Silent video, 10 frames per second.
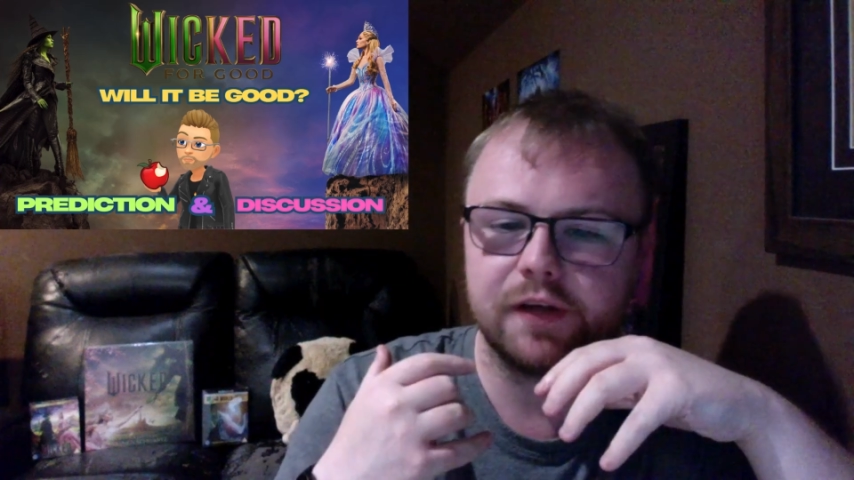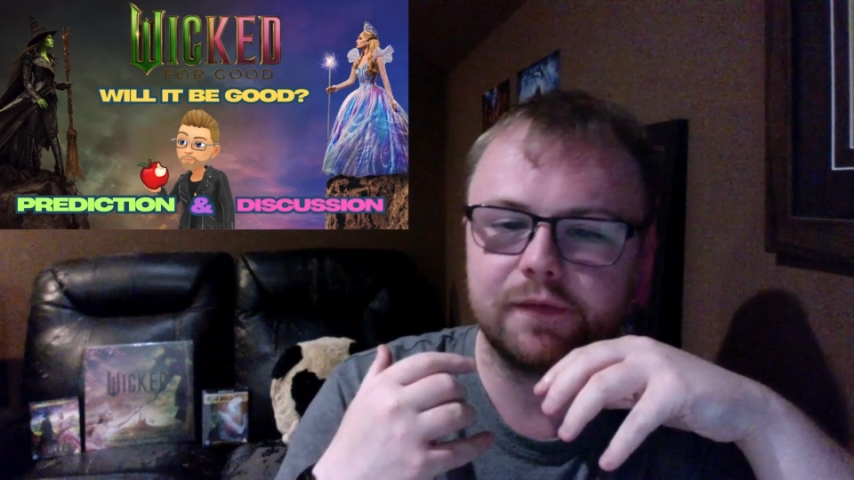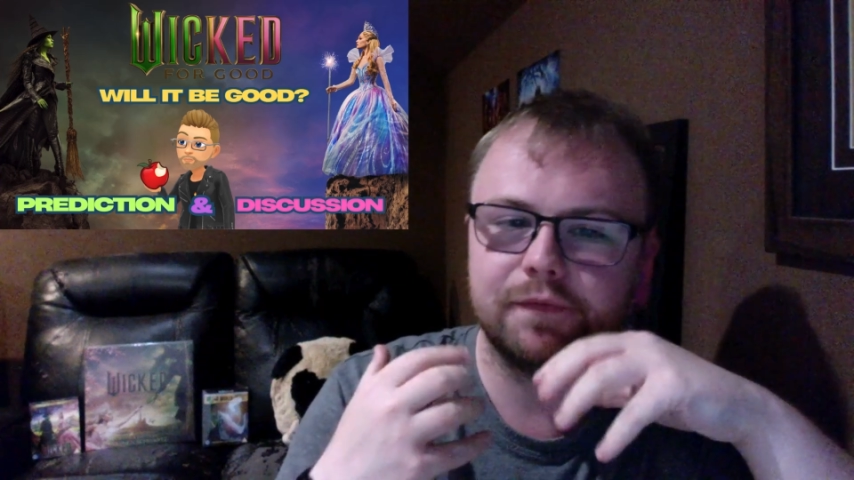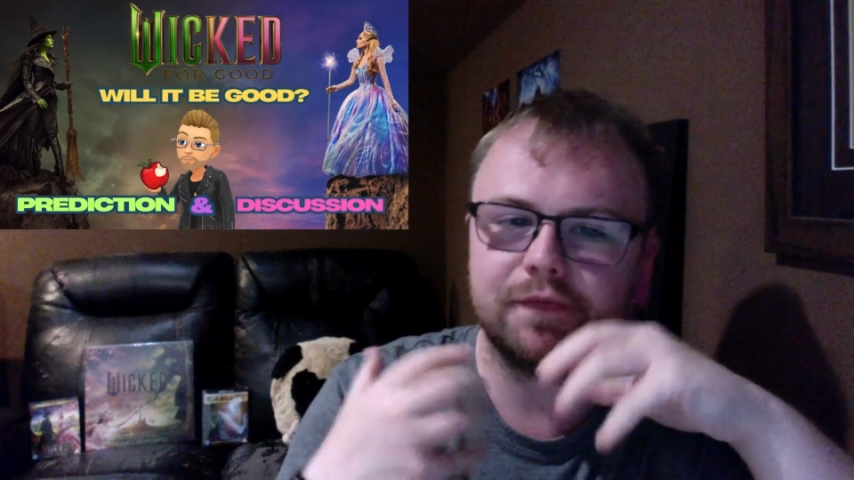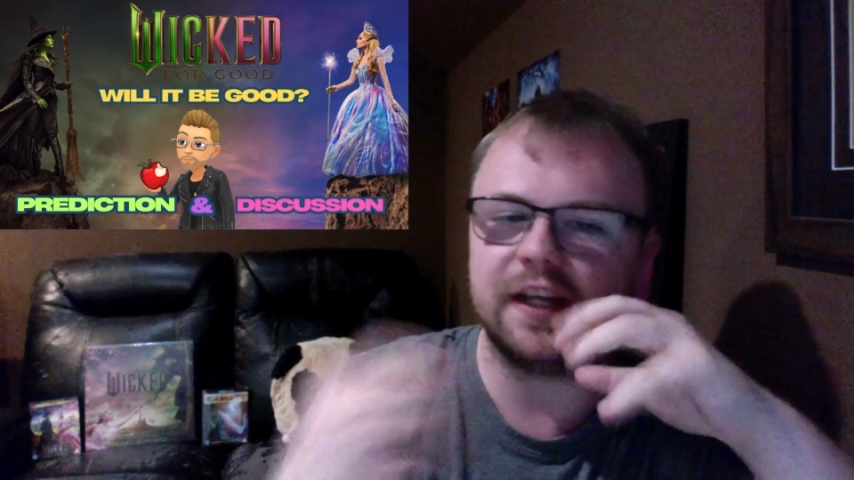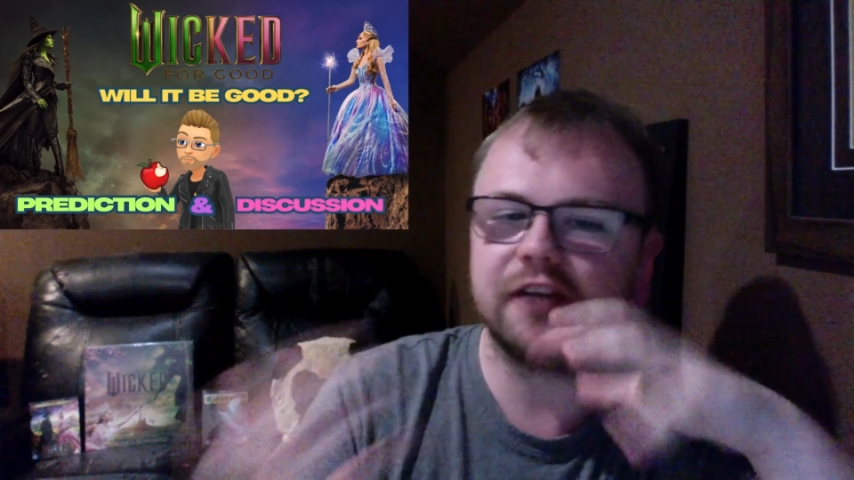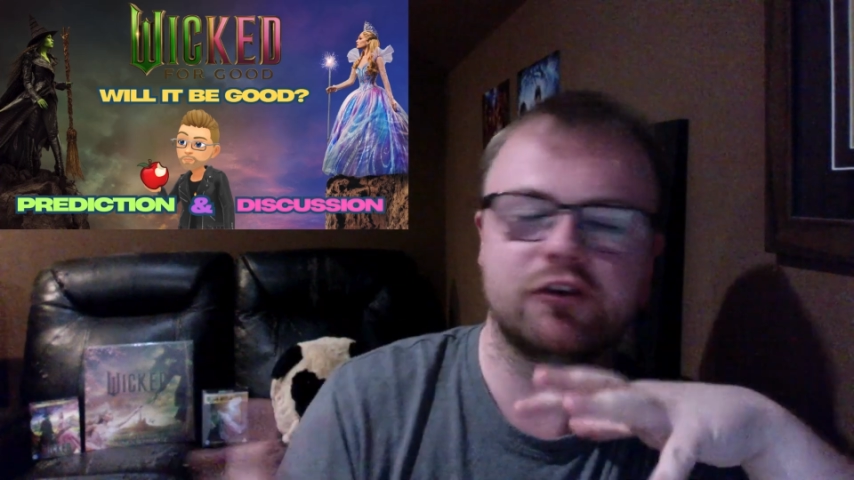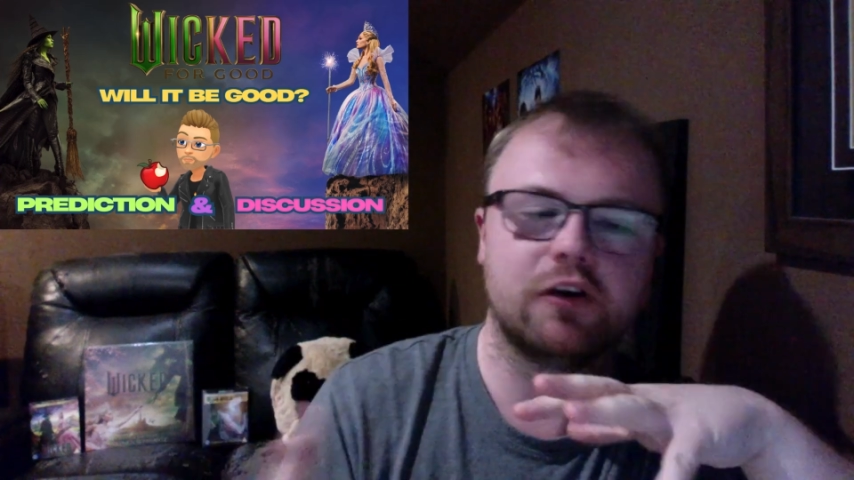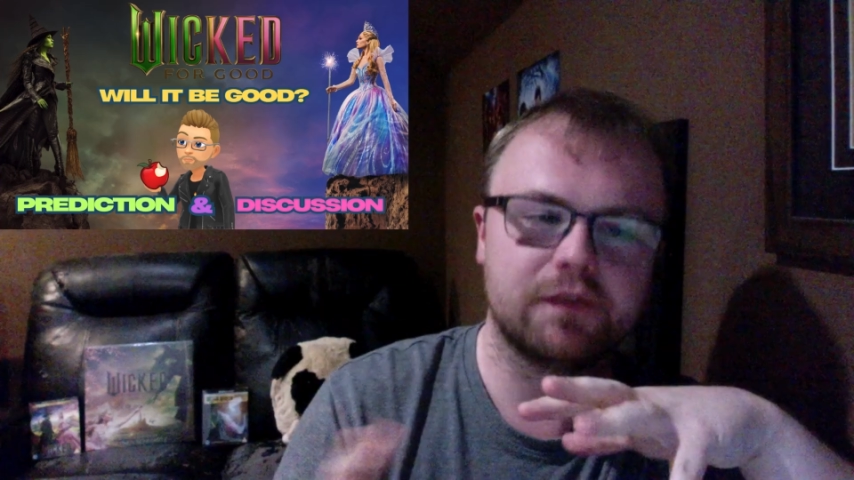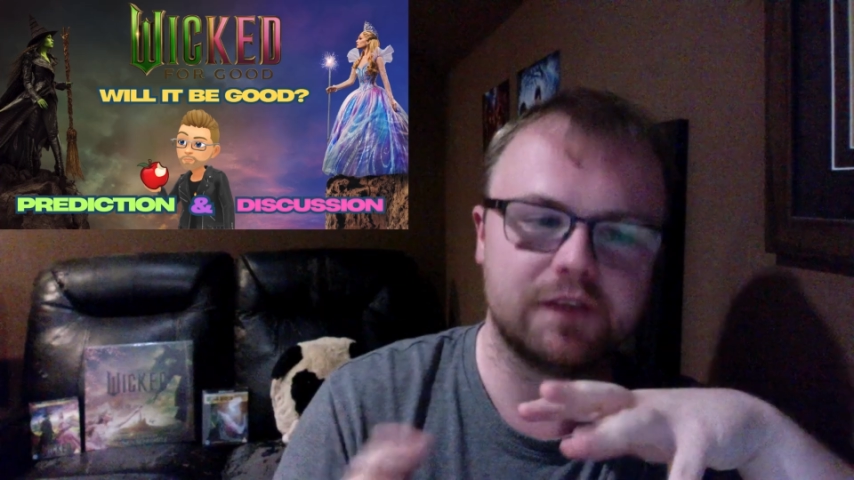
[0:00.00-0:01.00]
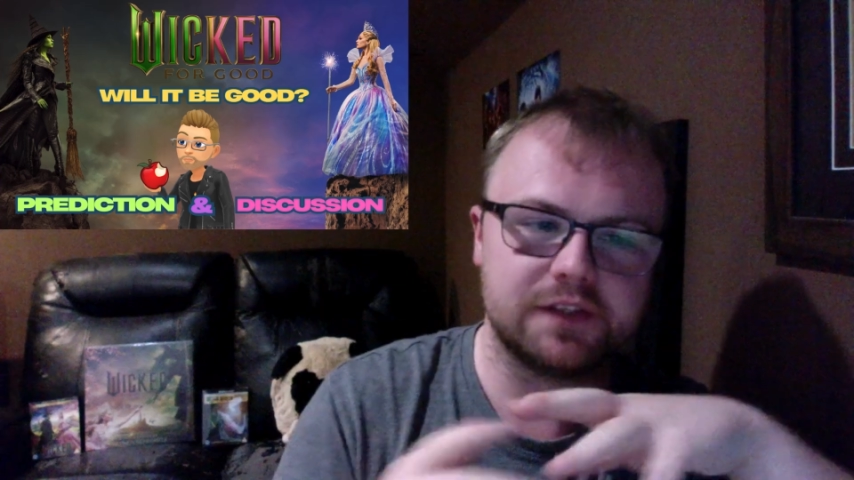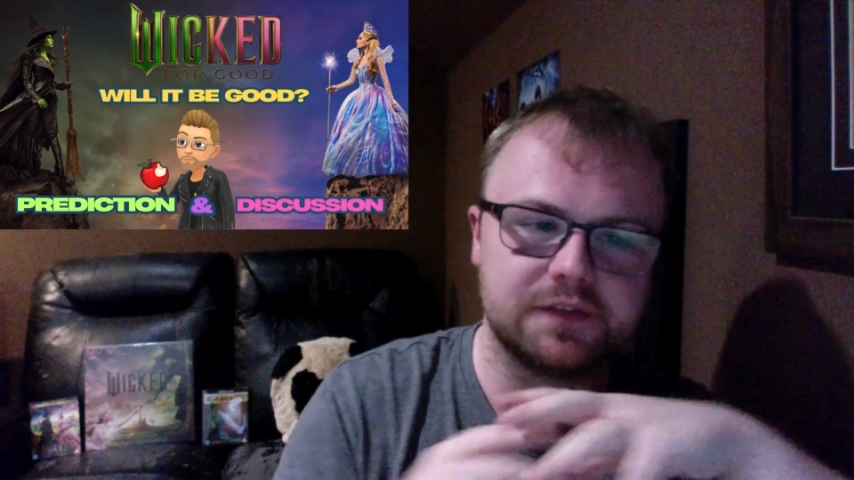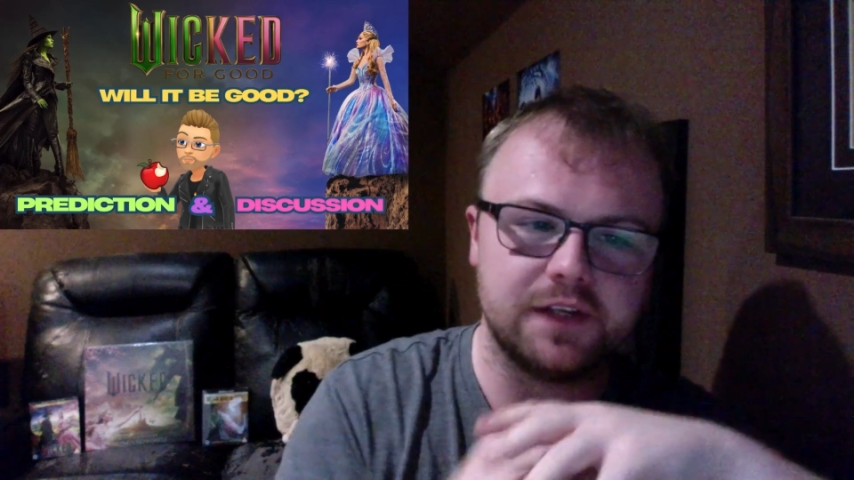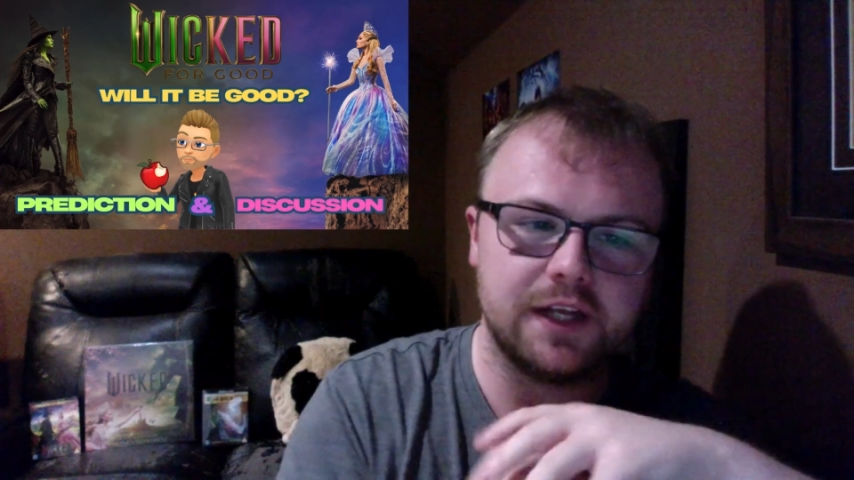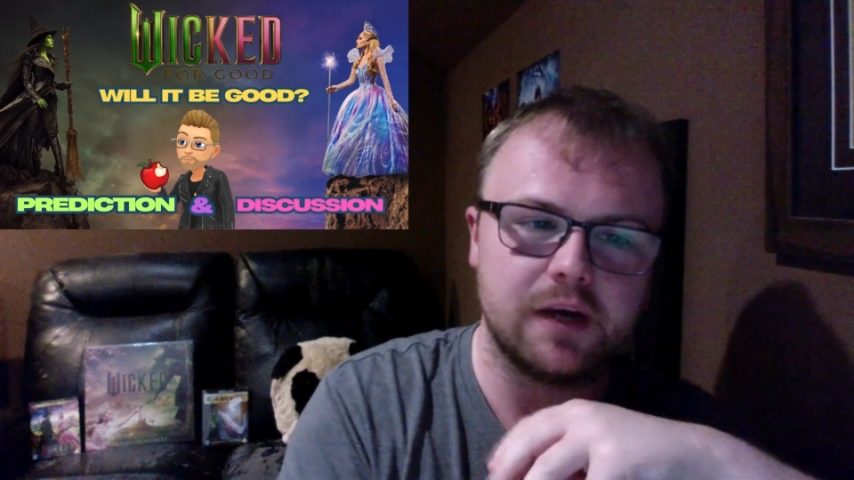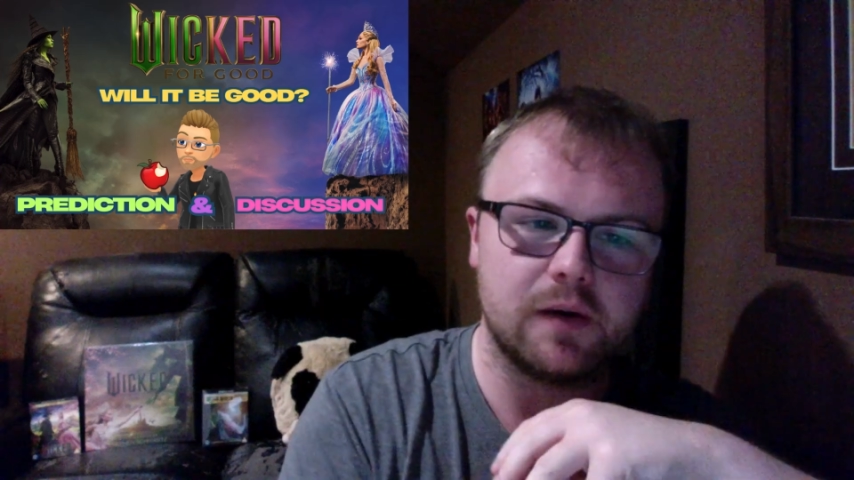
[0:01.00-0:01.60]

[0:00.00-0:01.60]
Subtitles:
finish off this video,